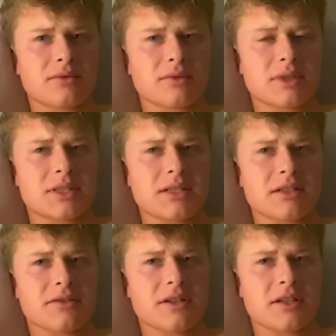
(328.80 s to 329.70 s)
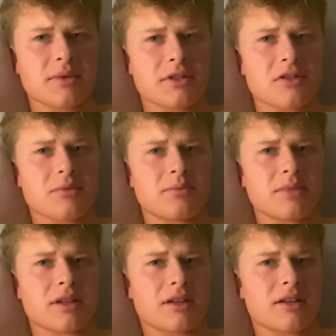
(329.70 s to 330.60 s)
since I finished my job
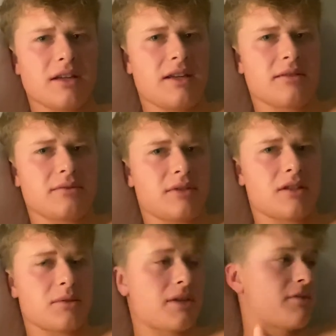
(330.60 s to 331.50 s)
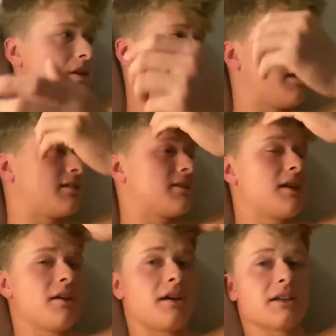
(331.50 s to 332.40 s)
and I could eat, you know, whenever I liked,
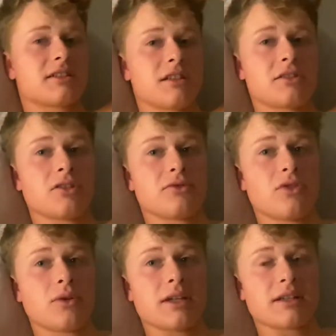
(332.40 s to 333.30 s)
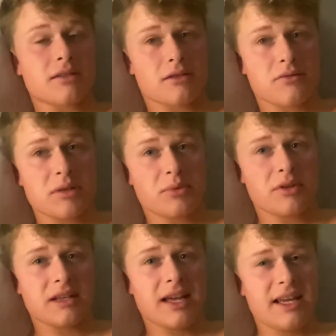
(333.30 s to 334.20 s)
I started off doing
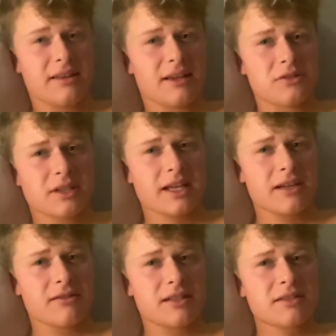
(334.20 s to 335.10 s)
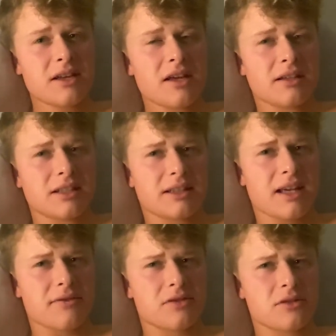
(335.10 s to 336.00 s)
3.8 thousand calories. Did
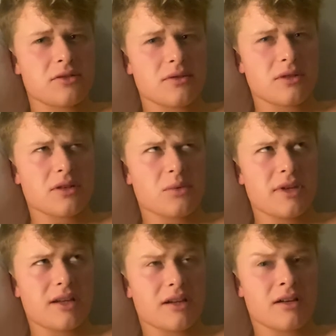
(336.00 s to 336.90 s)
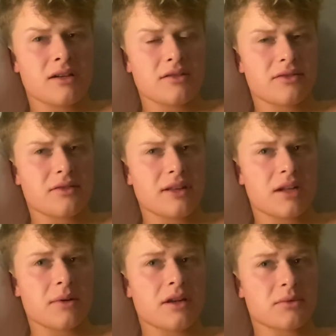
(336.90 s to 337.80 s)
that for a week and a half, and then I
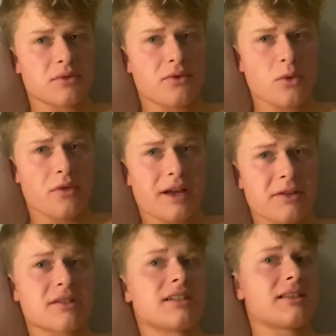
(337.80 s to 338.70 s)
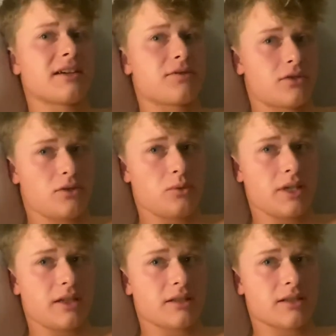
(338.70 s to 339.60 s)
went up to 4,000. I did that for 2
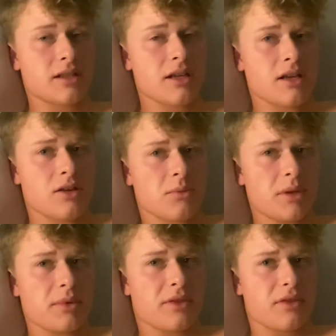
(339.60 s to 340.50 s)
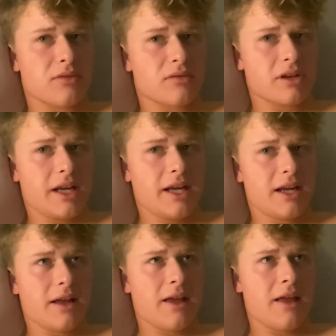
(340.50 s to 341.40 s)
weeks, maybe three.
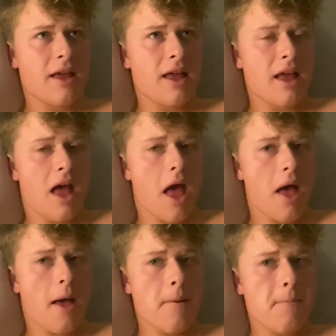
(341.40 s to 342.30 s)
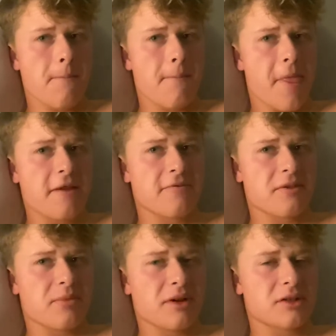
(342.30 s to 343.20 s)
And then for
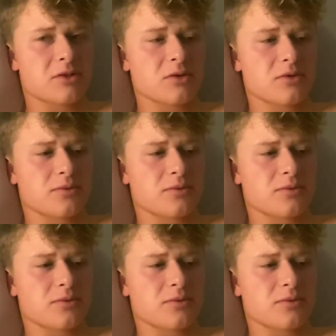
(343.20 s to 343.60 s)
the past sort of